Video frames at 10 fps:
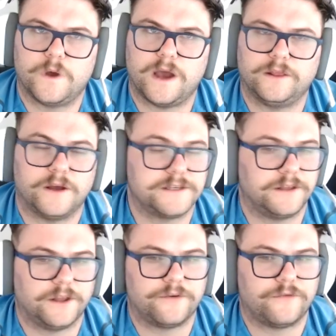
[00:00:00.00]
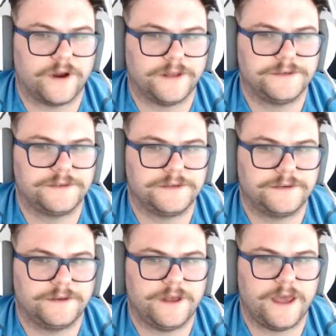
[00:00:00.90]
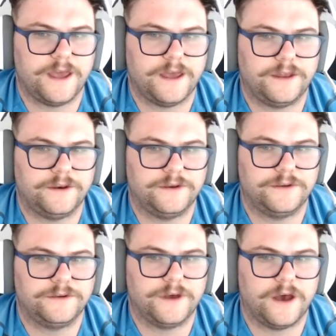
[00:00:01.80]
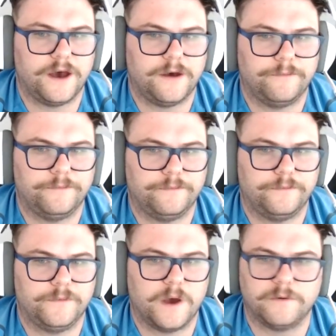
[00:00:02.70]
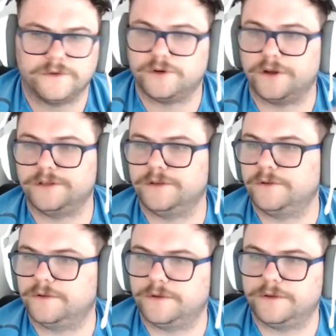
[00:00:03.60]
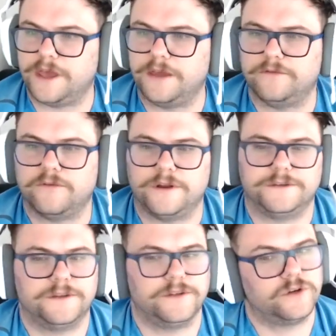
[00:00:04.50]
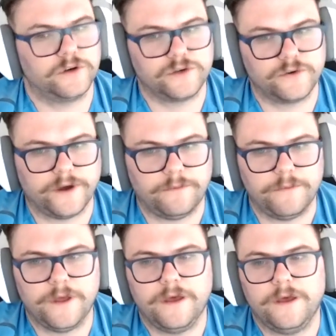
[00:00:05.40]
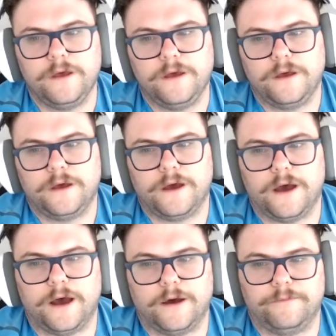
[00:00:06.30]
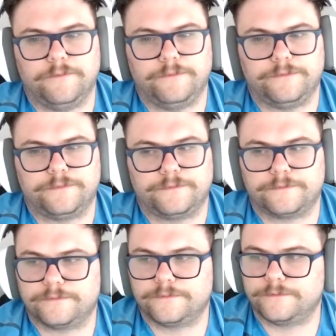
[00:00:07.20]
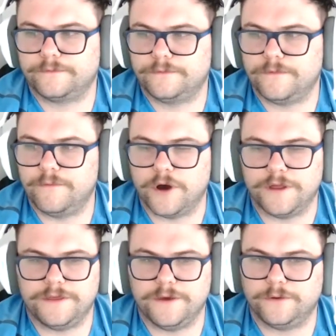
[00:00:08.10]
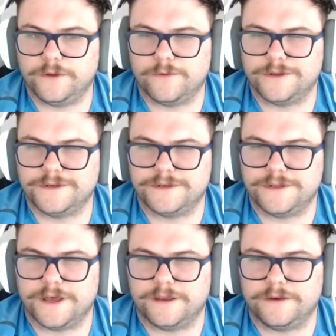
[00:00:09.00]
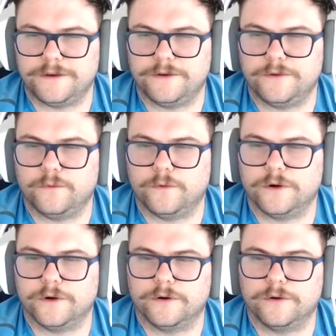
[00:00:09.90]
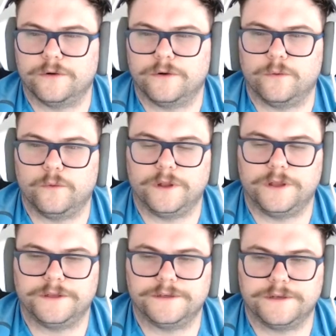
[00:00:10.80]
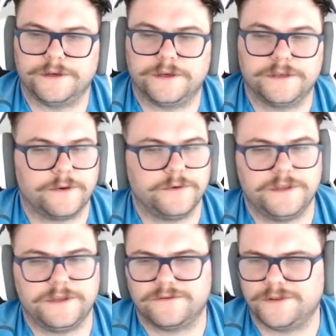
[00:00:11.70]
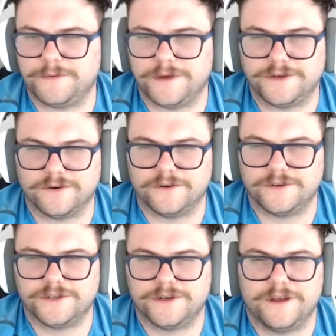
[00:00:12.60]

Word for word: I lost a lot of friends and um I was trying to gain friends in the church realm. Um, but the only ones that were willing to, because I went to this really big church.